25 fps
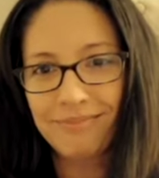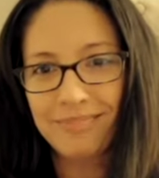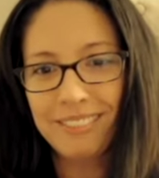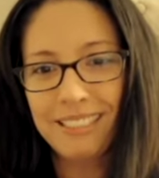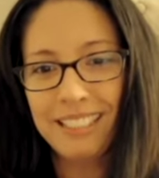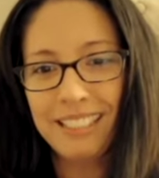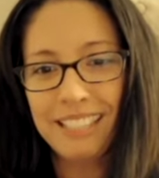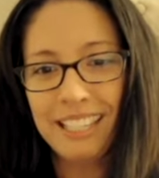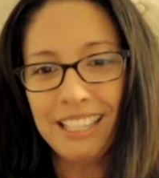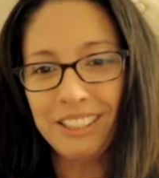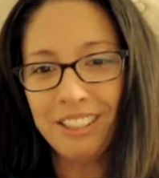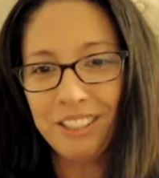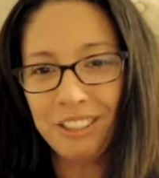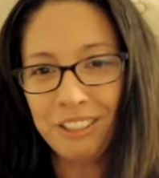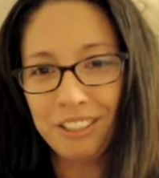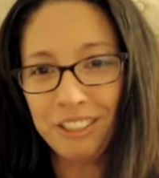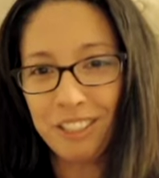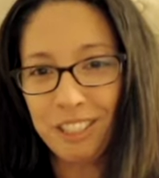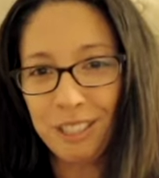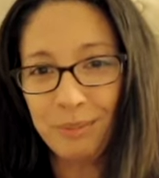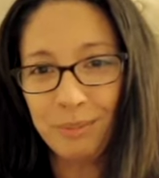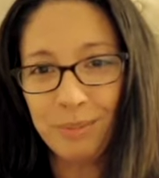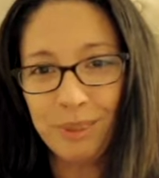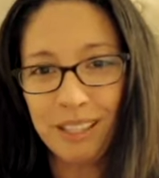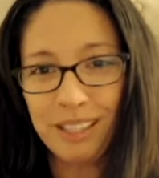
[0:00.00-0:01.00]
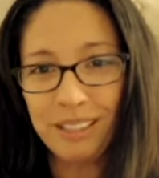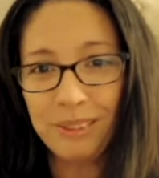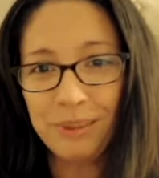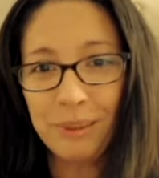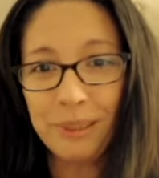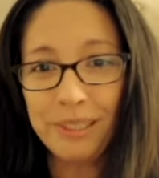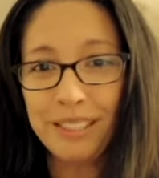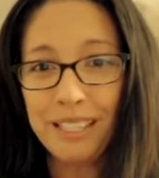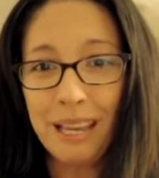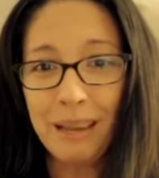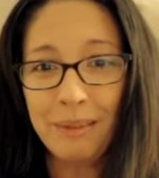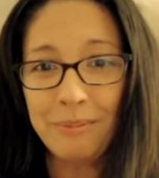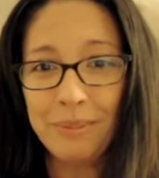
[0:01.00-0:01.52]
censorship. That's
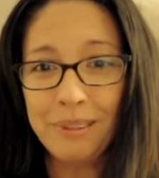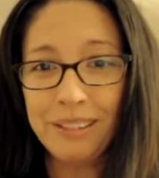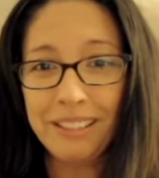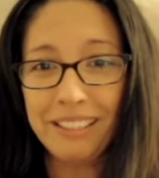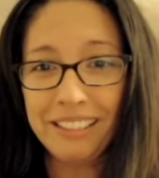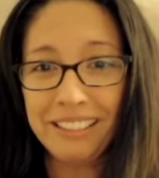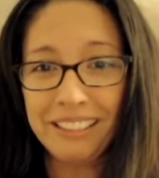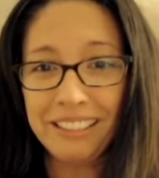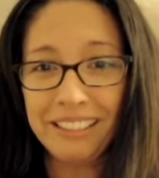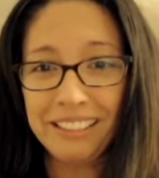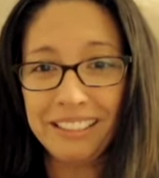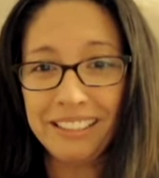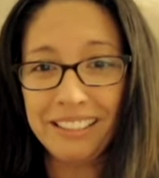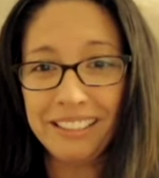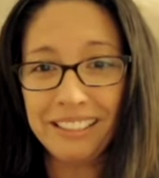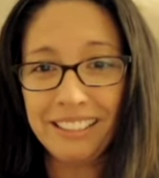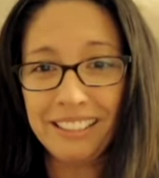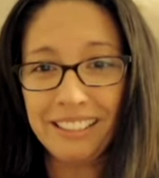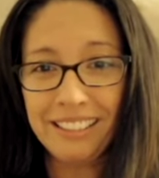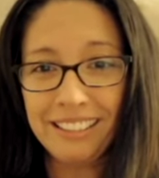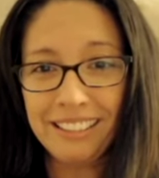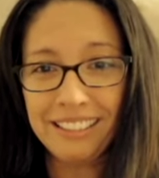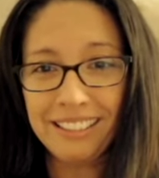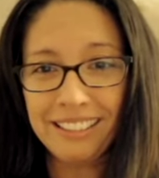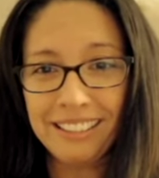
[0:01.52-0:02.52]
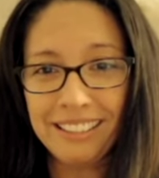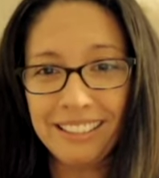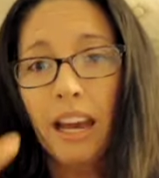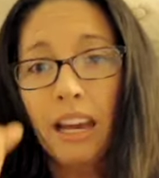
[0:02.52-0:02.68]
what's happening these days.